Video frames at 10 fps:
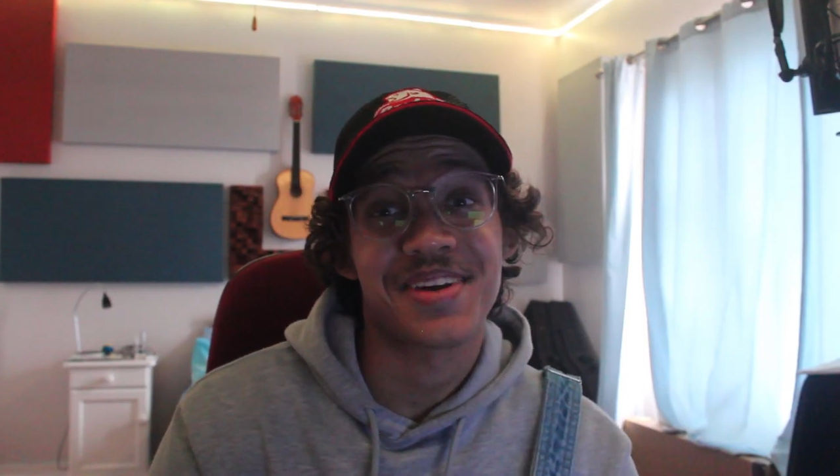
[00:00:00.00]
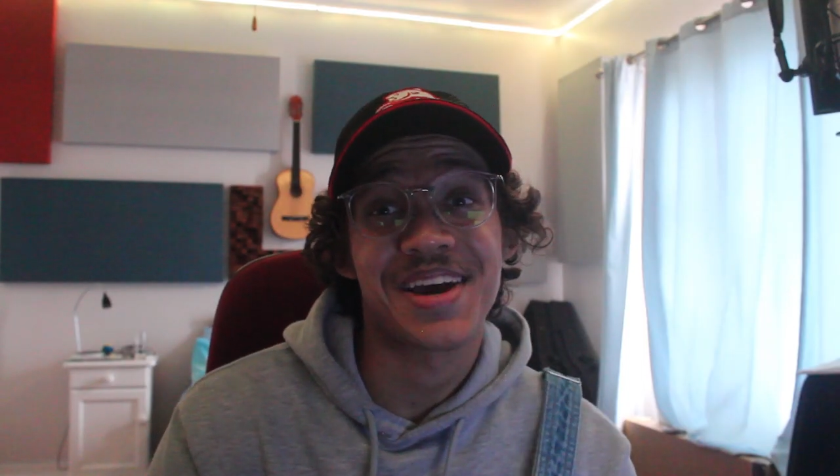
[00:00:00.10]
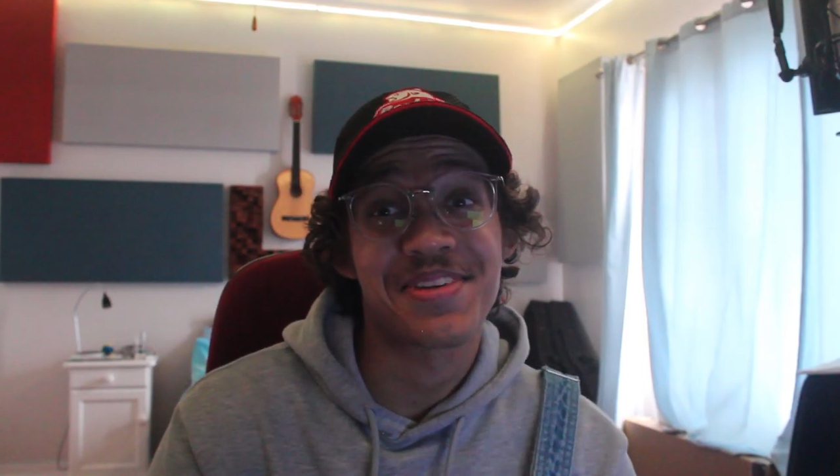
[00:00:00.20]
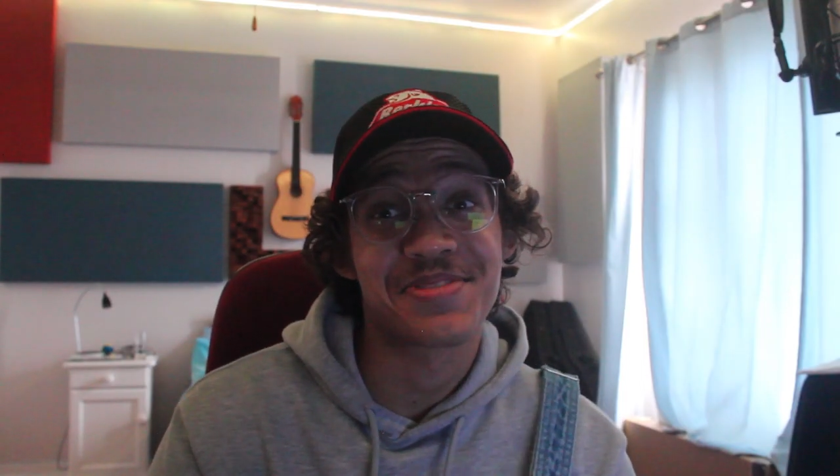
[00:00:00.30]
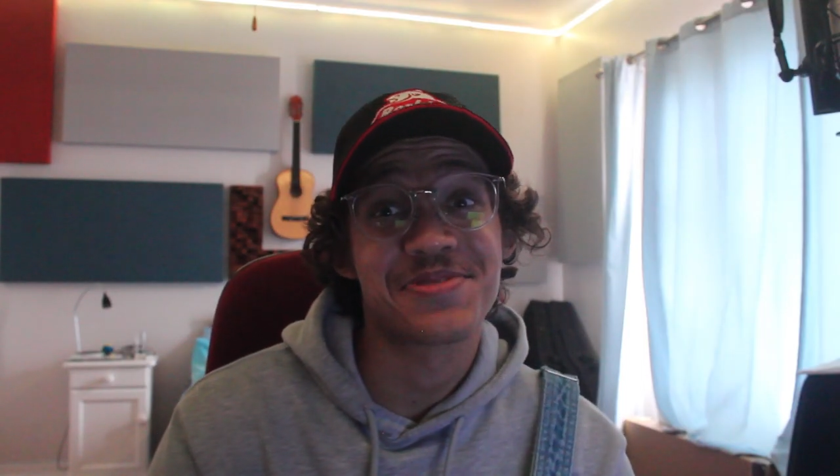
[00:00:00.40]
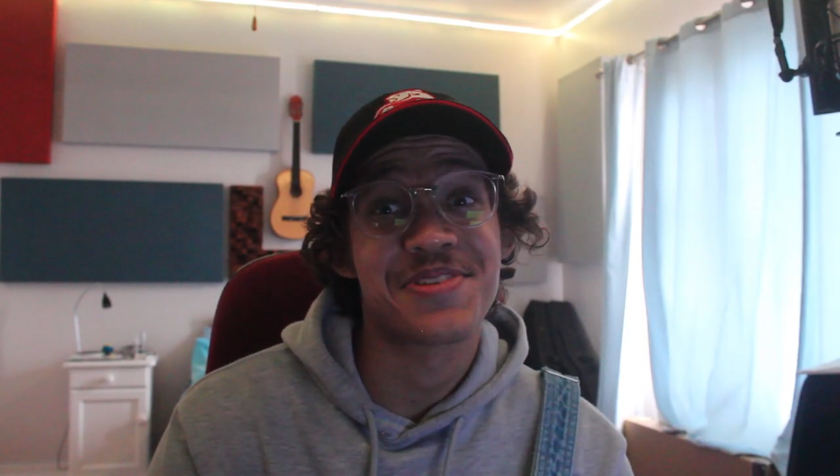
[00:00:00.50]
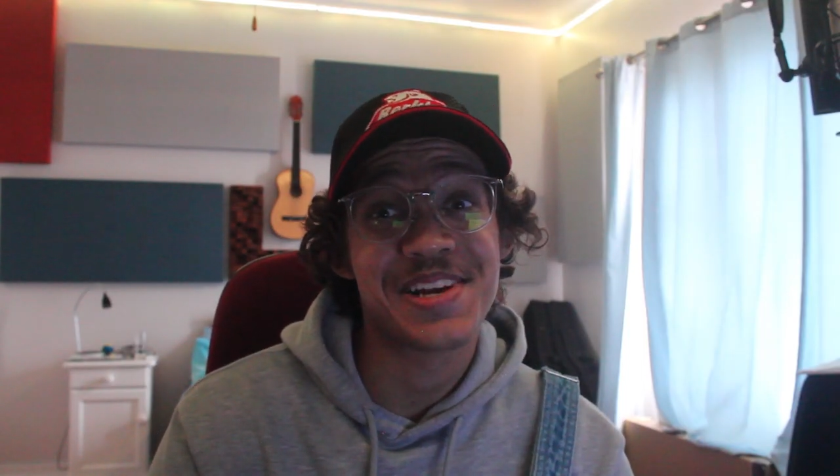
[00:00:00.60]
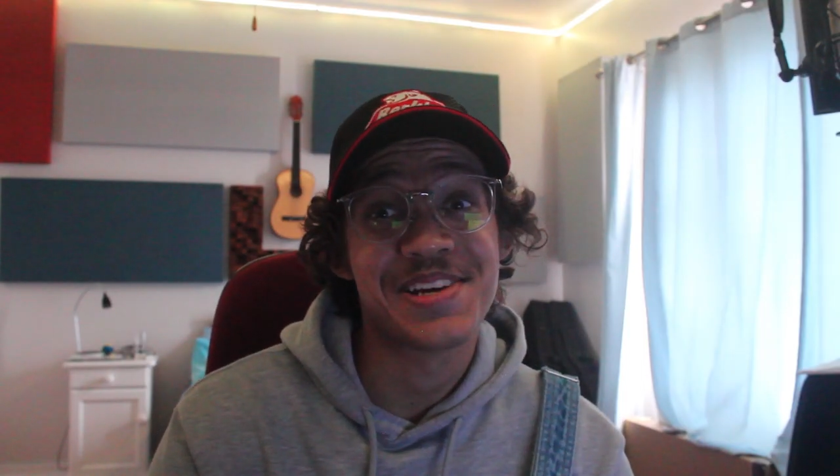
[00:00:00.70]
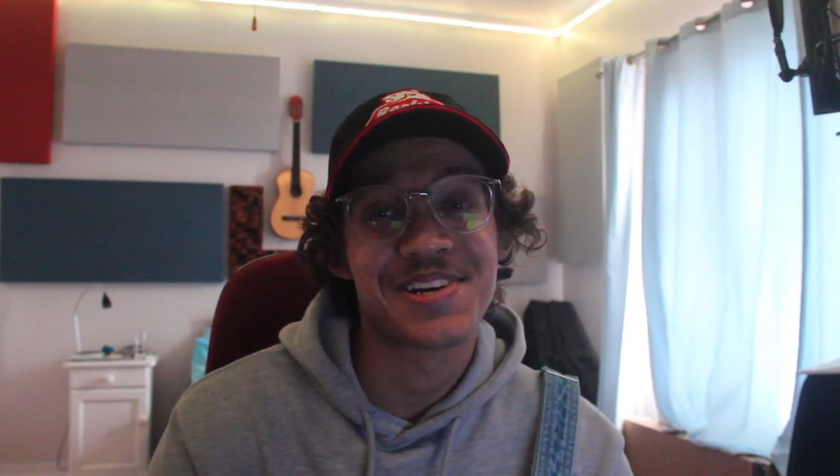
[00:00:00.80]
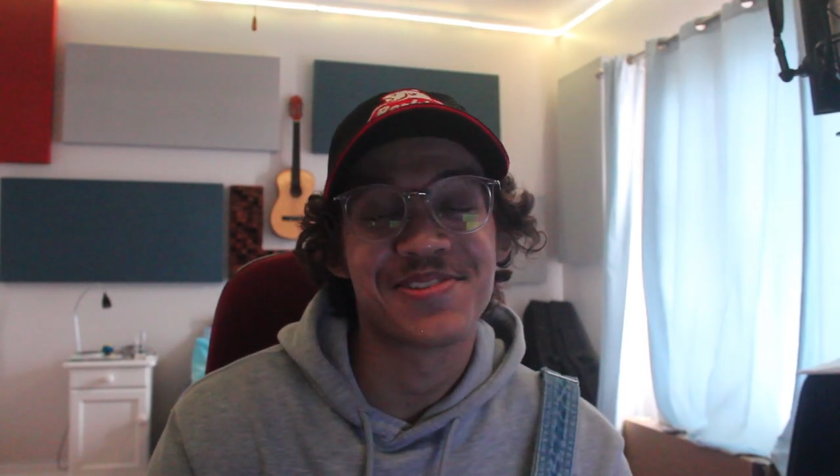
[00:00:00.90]
I have to
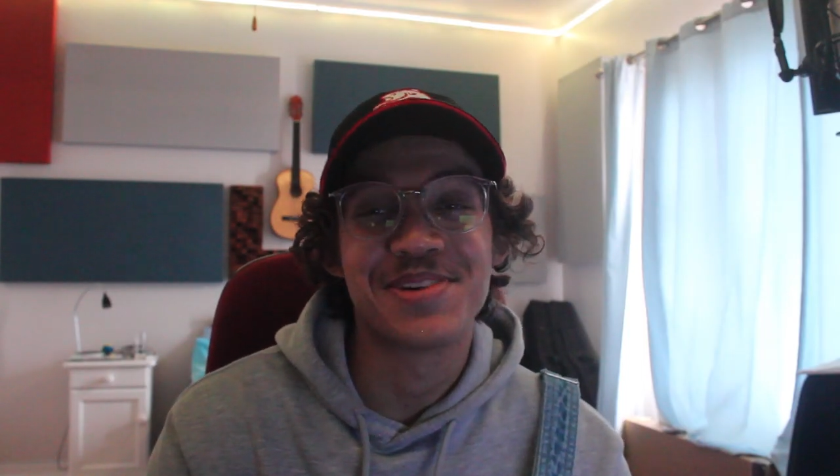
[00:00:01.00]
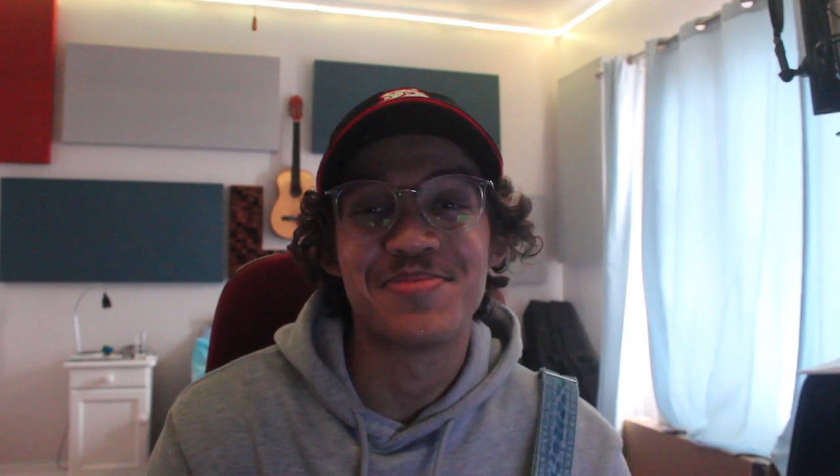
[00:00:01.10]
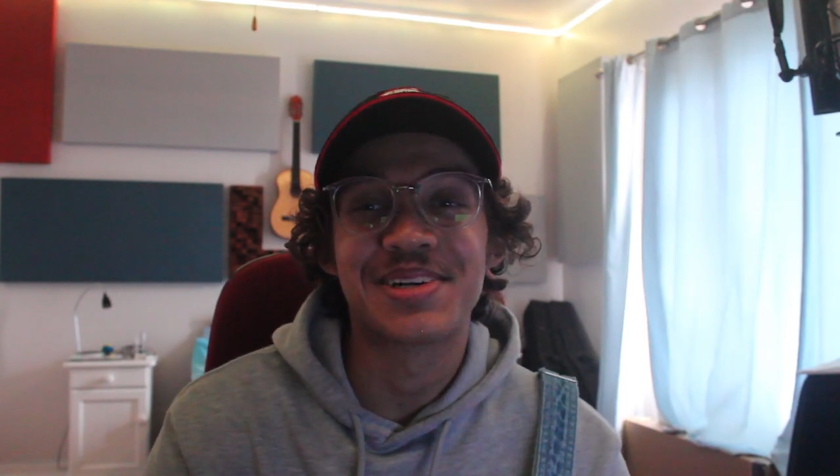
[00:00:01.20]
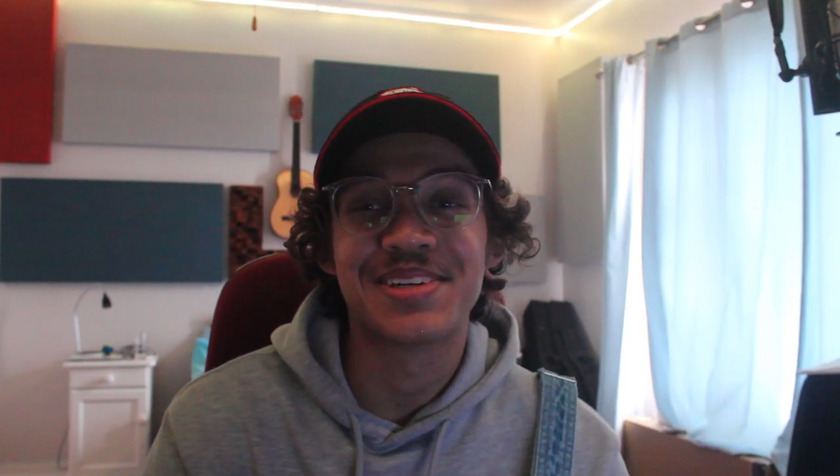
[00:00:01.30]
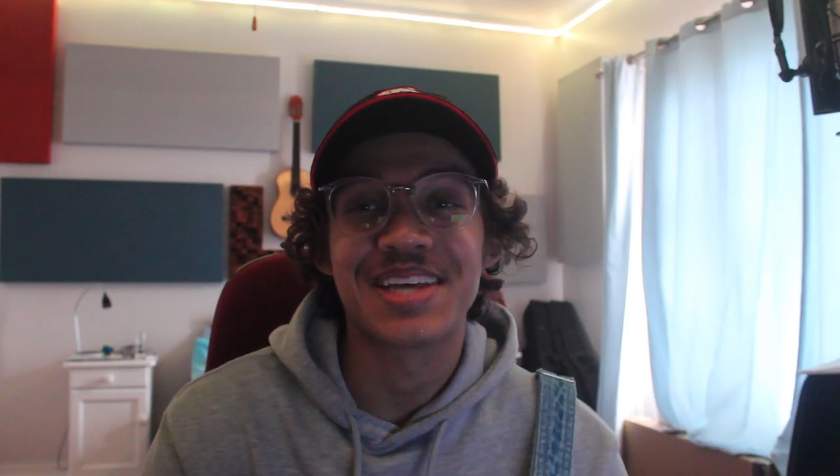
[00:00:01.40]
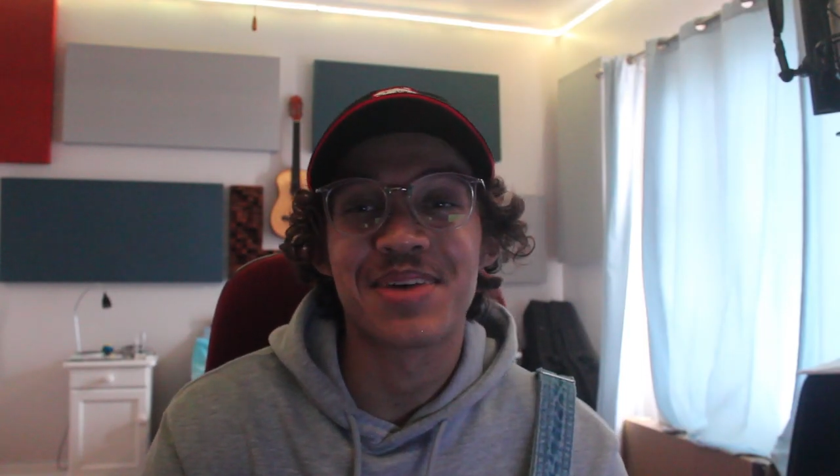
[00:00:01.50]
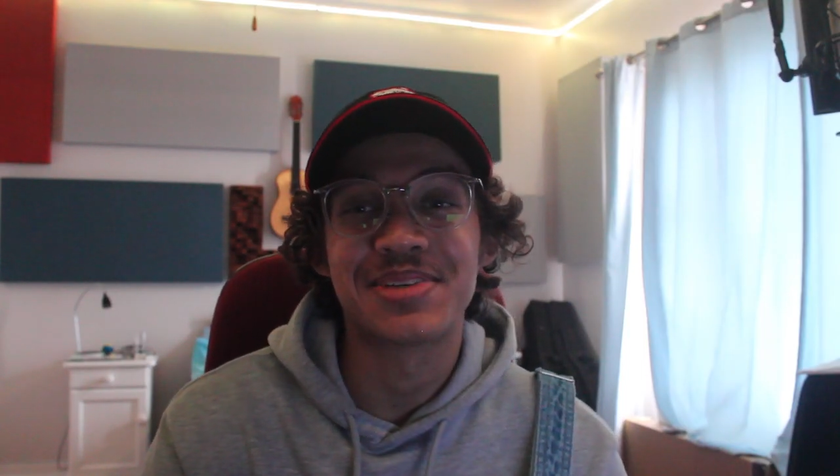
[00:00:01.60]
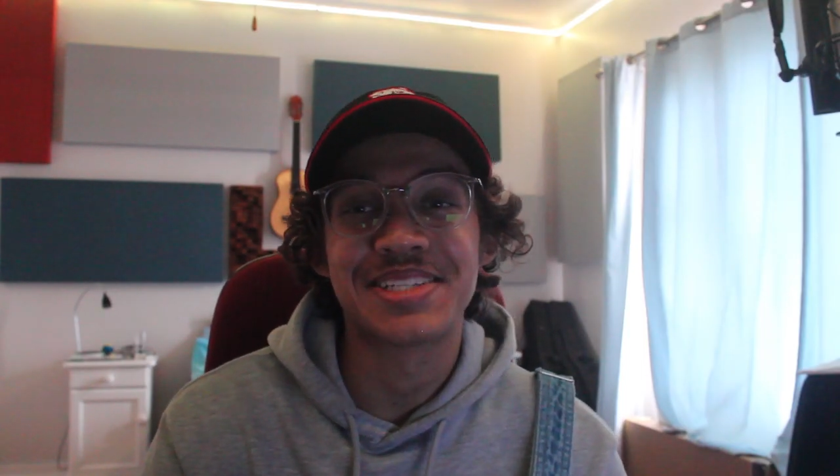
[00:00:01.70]
really agree, because I'm